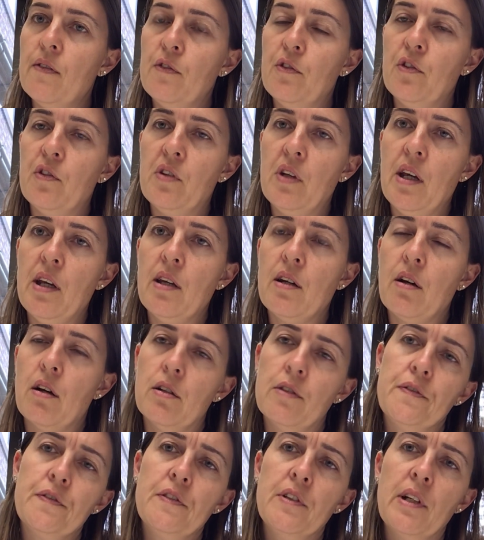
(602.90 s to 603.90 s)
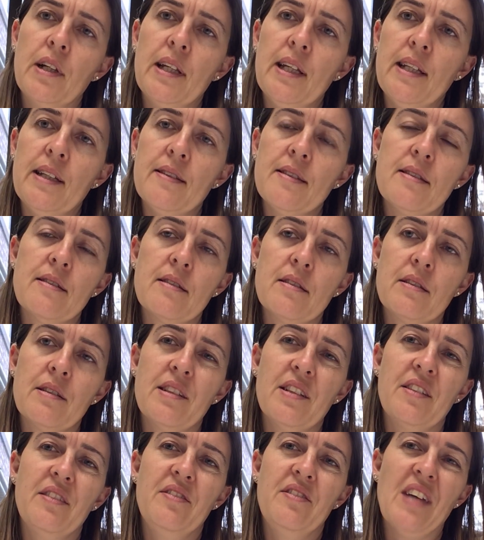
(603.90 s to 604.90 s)
have to take off the list
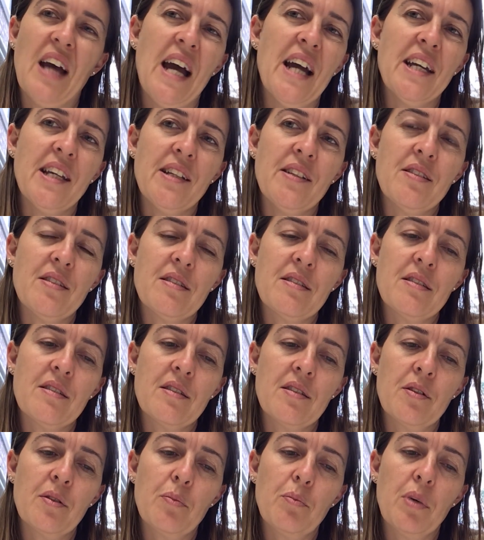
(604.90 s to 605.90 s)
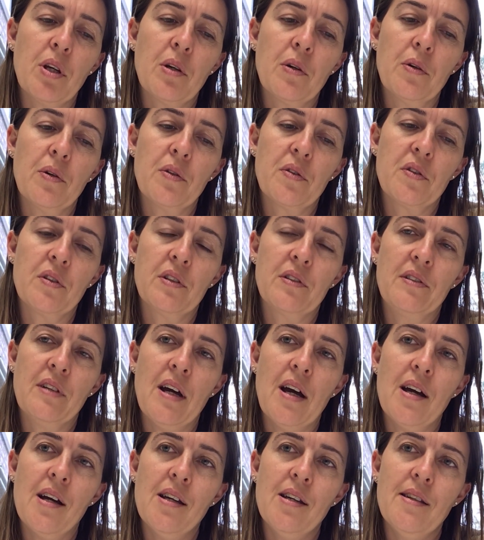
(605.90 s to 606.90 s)
the dice, because the
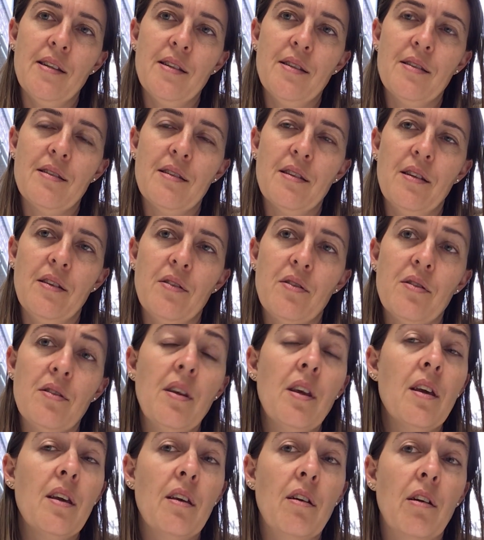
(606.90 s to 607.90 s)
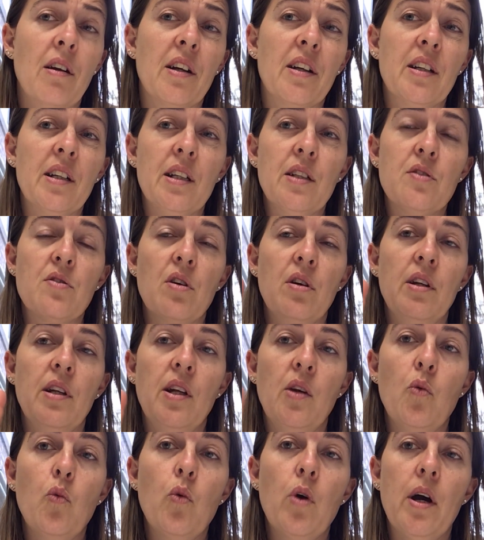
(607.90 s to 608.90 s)
dice is singular, it's
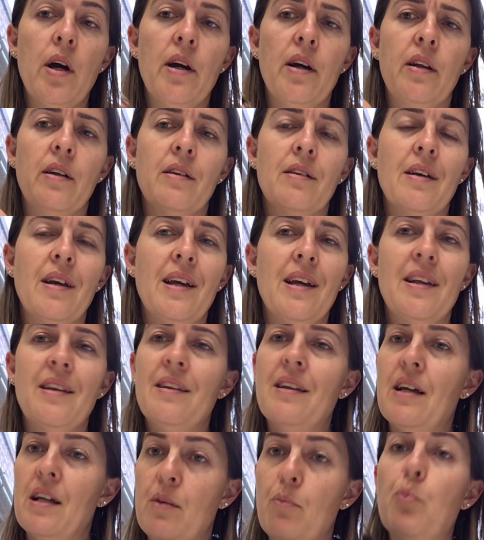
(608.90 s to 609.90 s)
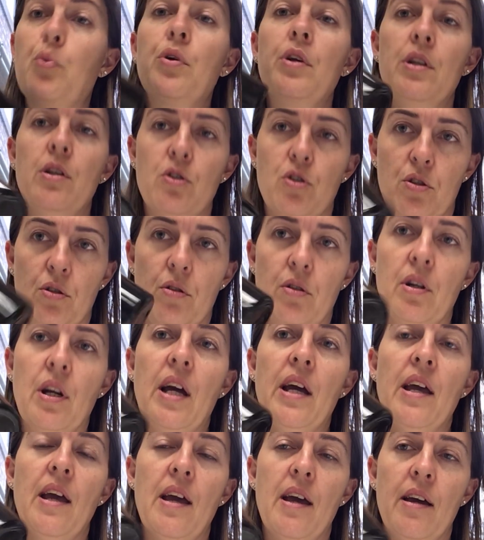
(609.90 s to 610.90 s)
only one, and I'm pretty sure
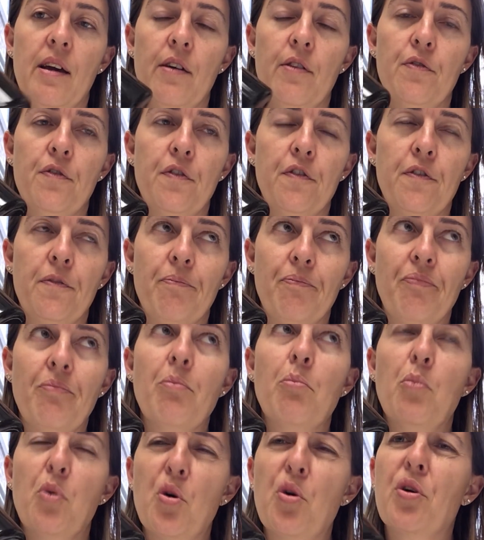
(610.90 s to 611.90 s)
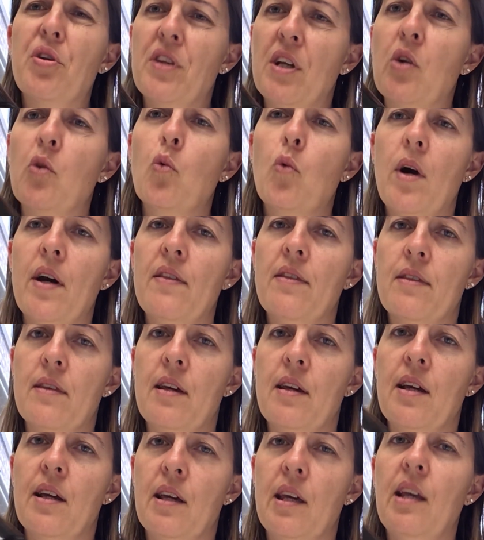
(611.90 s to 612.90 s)
I have more than one
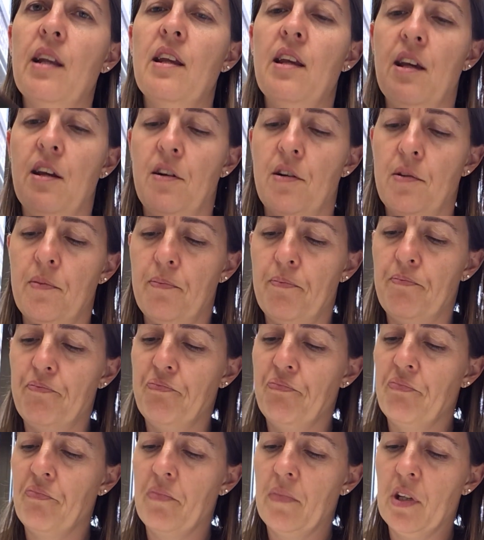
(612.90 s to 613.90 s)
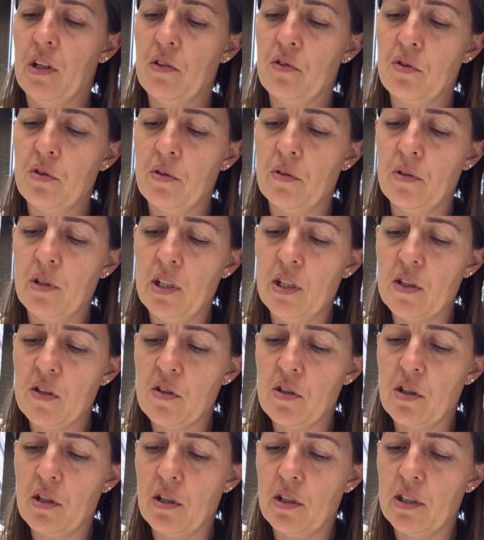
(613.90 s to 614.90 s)
thing in here. So
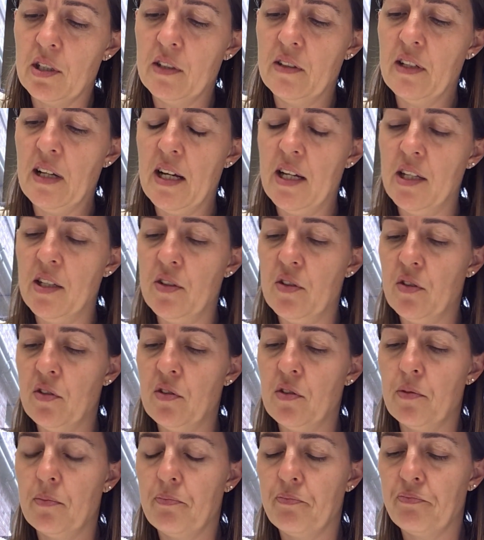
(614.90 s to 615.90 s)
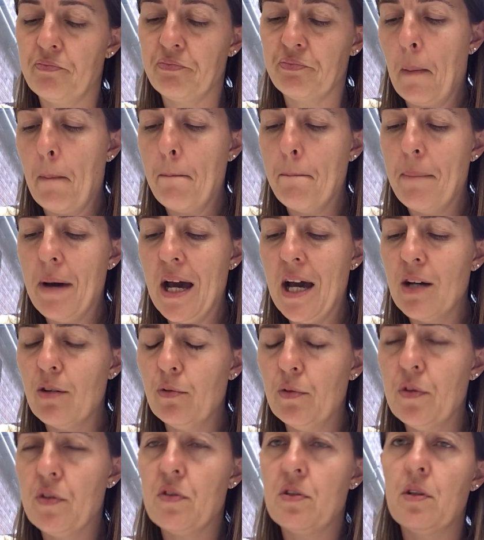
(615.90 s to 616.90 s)
it's not a dice.
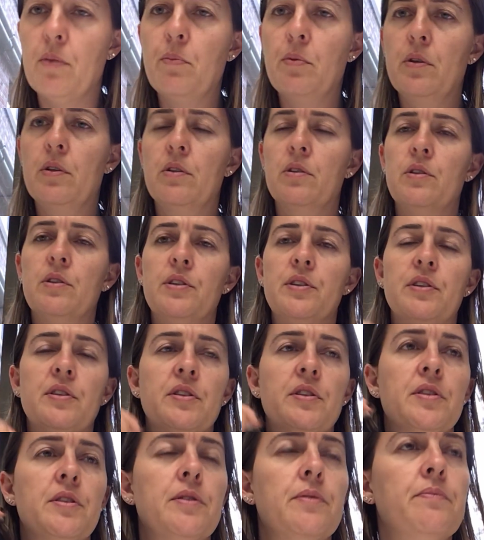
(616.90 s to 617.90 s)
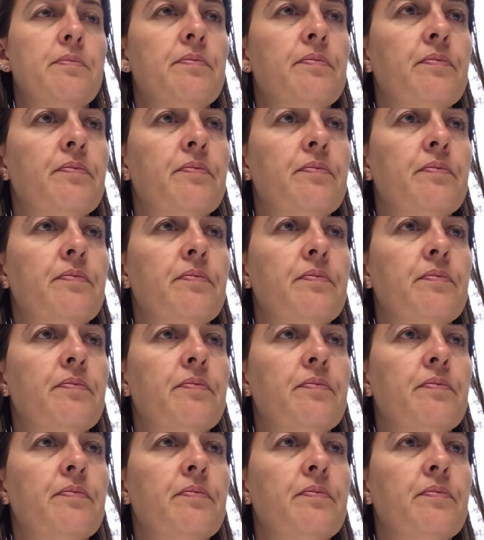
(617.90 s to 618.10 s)
Bouncy balls.